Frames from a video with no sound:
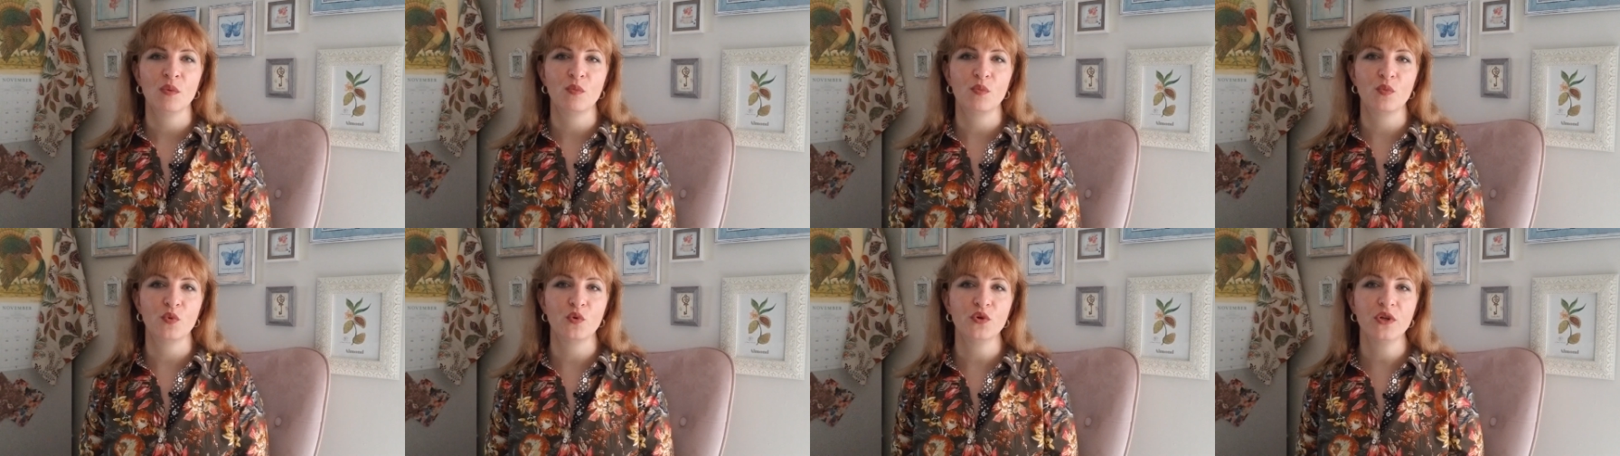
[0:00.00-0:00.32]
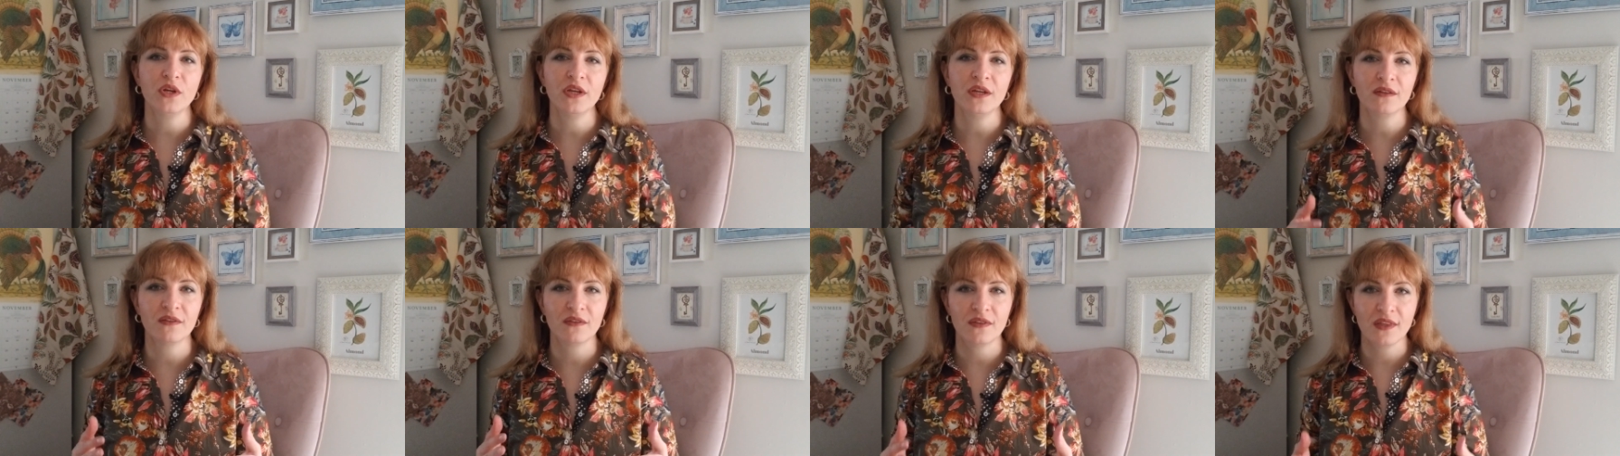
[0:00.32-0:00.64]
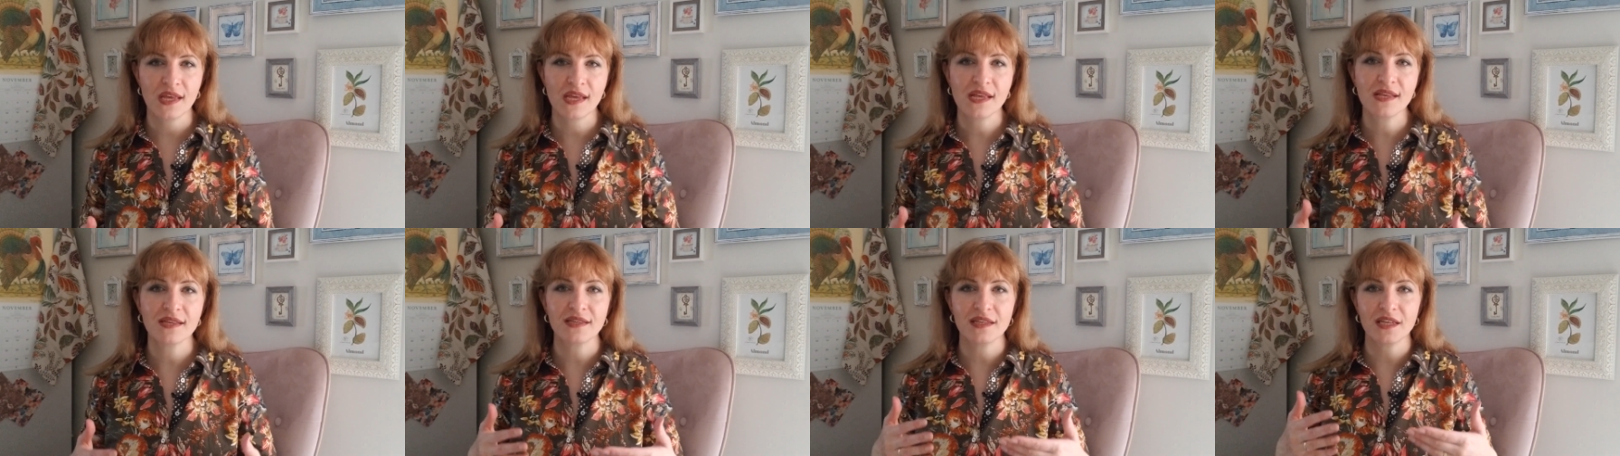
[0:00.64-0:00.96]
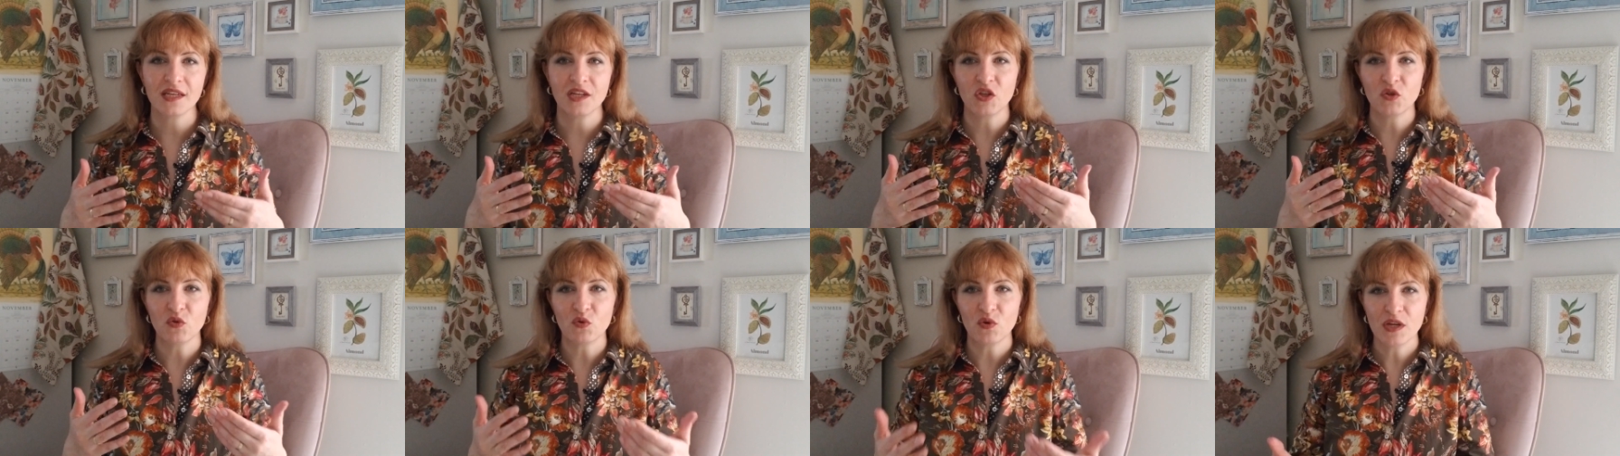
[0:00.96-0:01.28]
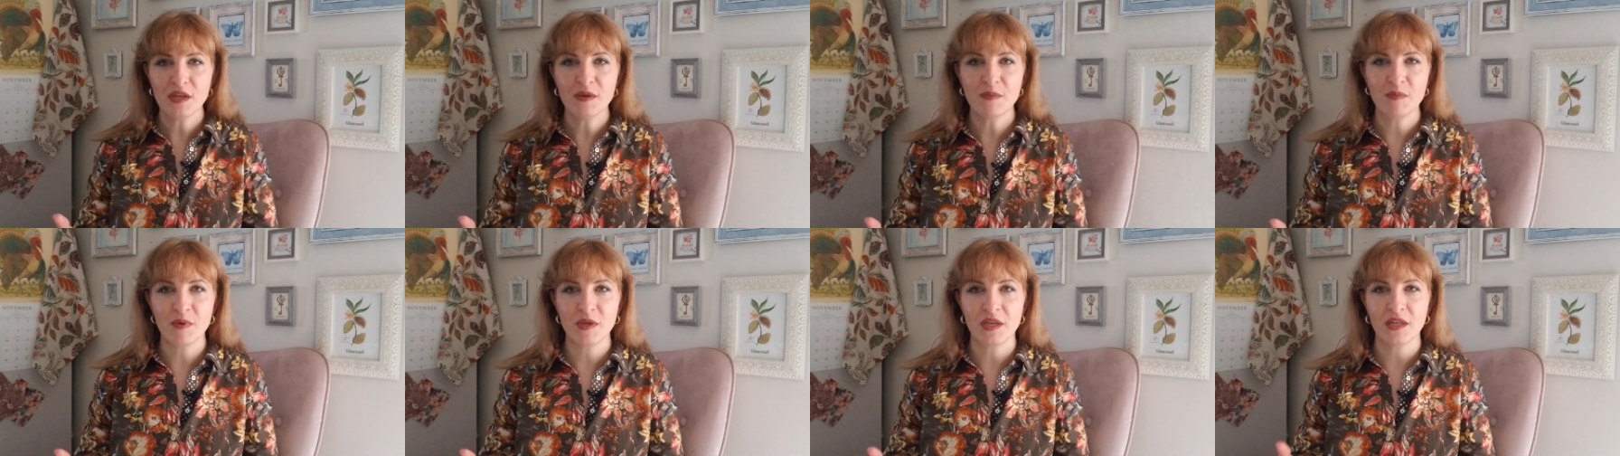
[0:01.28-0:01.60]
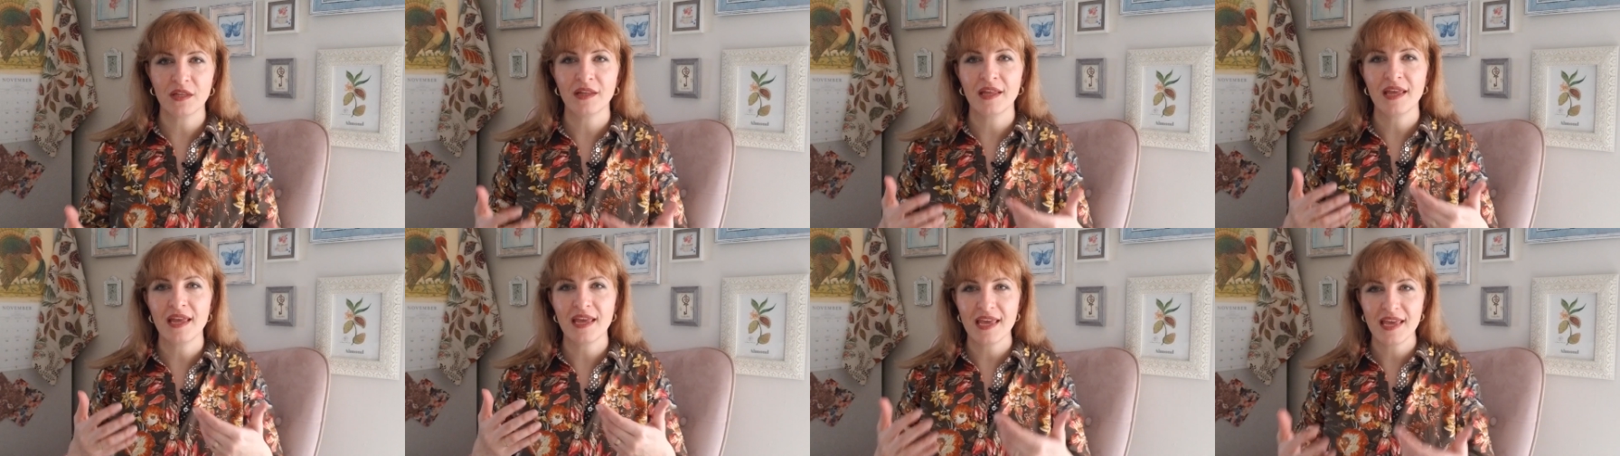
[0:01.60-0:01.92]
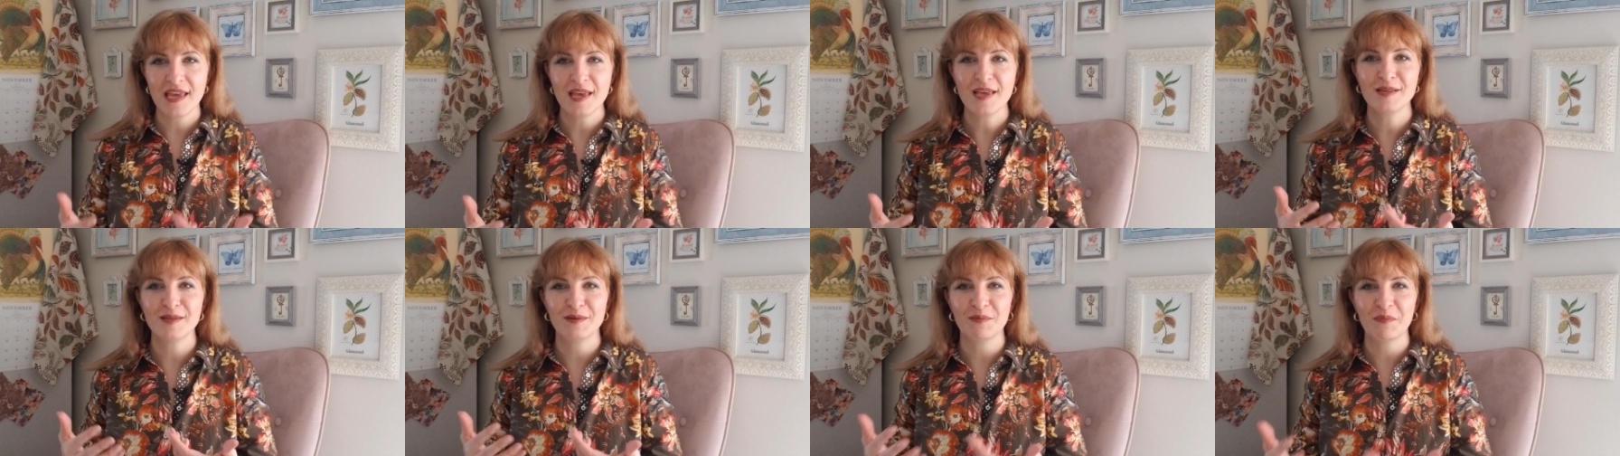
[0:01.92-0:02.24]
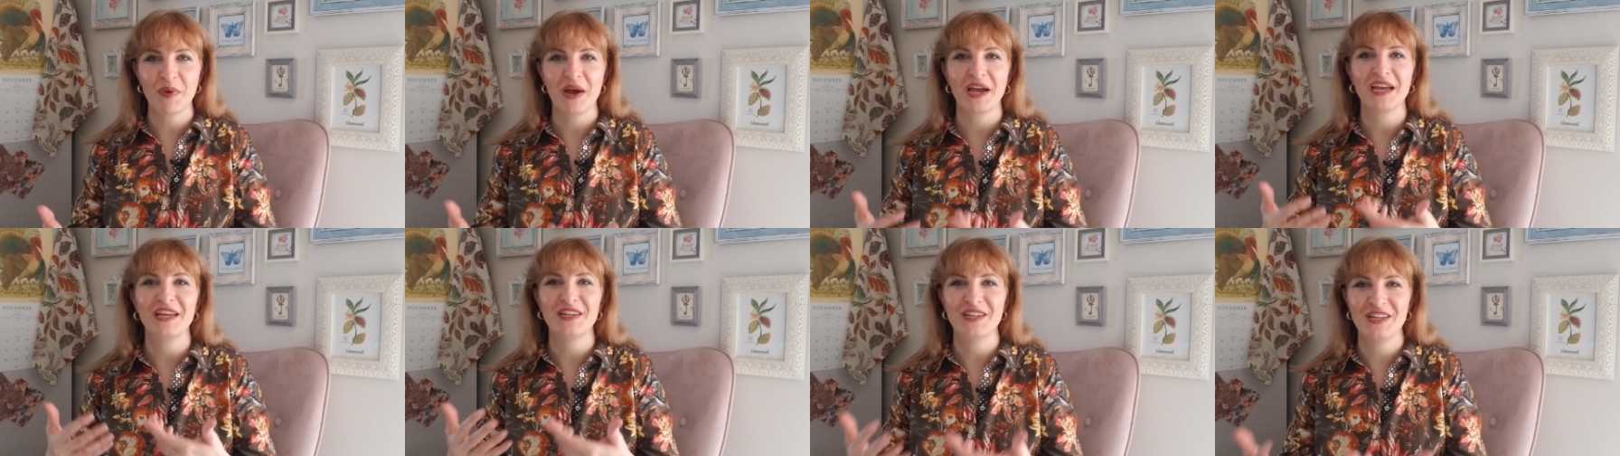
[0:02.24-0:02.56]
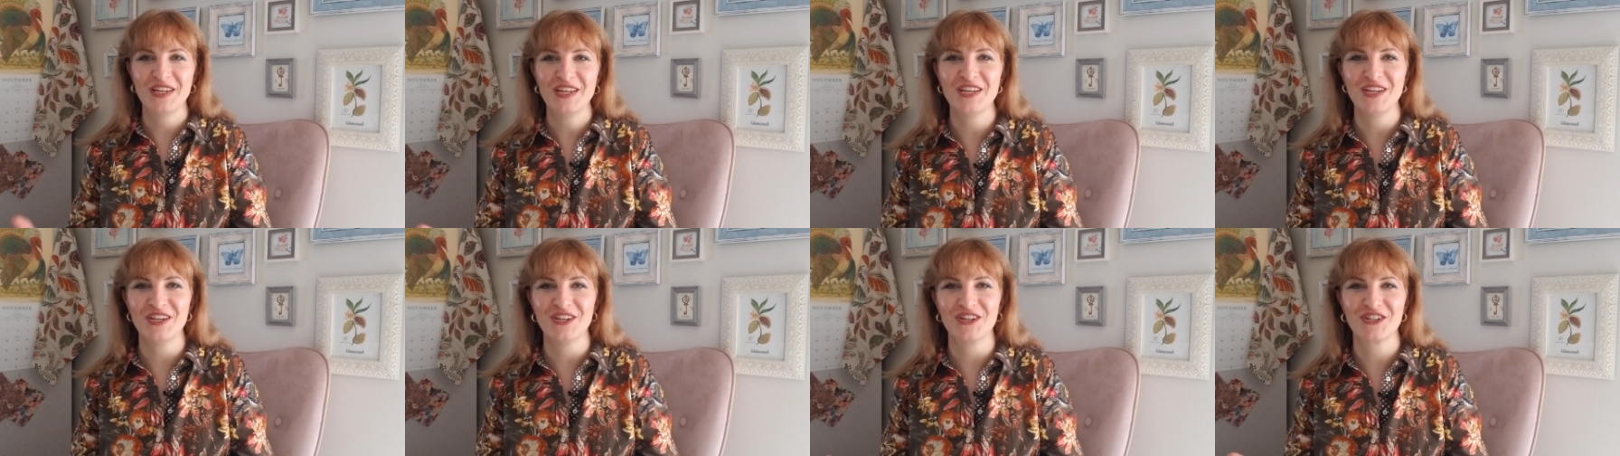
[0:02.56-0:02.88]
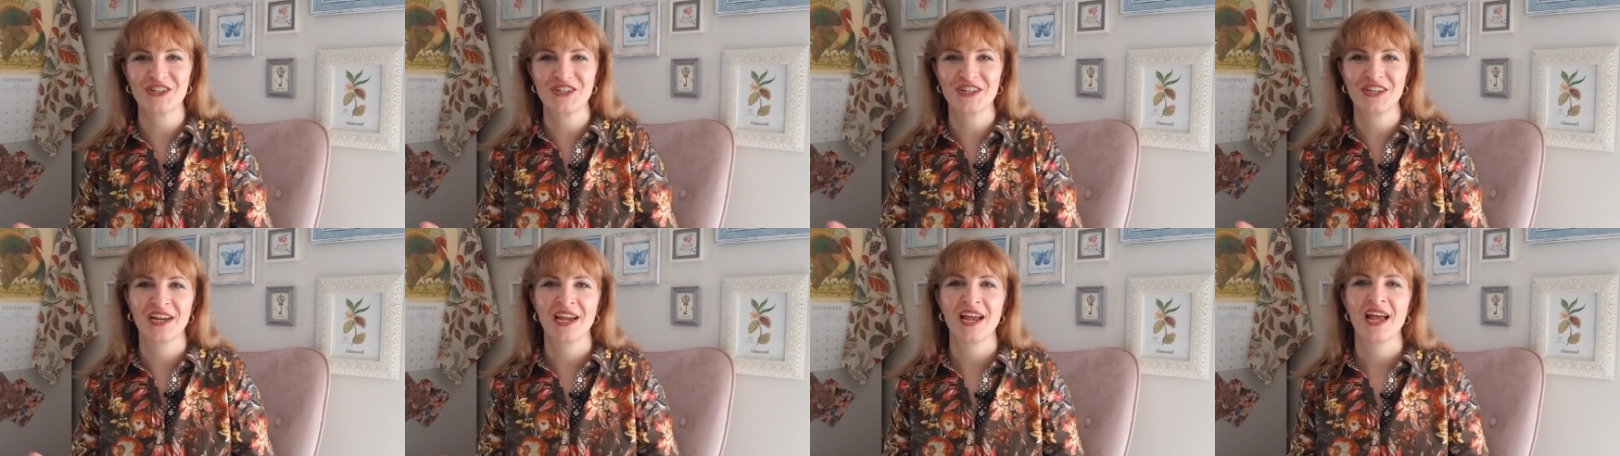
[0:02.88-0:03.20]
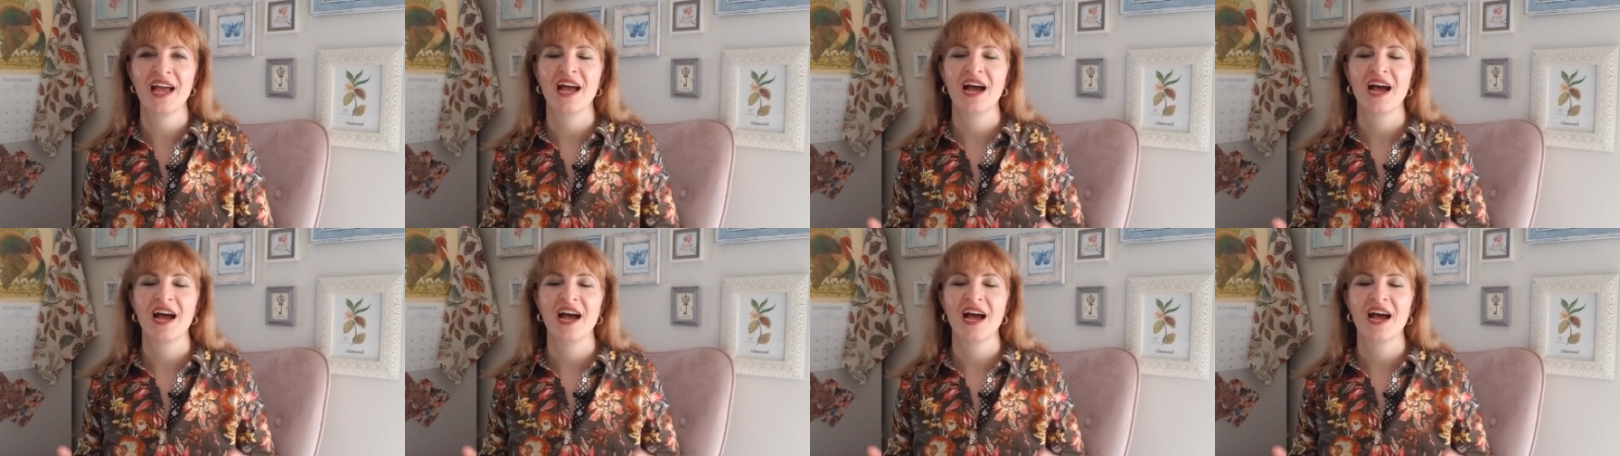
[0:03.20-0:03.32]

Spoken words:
putting things in repeat is my niche.